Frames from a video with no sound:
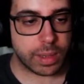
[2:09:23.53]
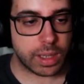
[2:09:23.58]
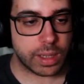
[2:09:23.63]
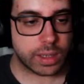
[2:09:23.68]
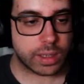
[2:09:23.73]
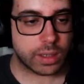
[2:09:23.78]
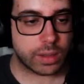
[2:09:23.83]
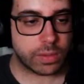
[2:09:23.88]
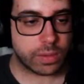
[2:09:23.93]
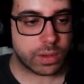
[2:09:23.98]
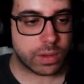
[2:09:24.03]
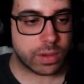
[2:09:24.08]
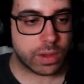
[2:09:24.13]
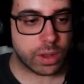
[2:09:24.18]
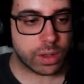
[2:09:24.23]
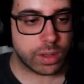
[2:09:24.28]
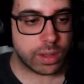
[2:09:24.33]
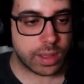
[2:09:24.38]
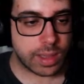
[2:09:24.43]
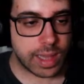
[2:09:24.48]
but like you
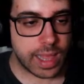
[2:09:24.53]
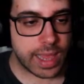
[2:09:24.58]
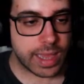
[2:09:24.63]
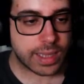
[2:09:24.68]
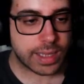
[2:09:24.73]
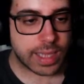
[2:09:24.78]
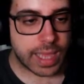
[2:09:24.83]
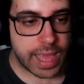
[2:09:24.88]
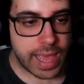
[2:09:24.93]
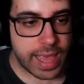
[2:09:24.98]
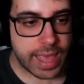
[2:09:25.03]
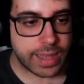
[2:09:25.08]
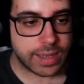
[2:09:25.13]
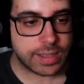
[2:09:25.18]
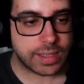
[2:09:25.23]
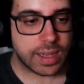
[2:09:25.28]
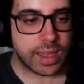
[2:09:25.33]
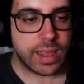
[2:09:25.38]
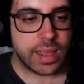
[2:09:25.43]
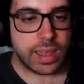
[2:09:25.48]
got neck,
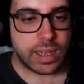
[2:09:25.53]
head.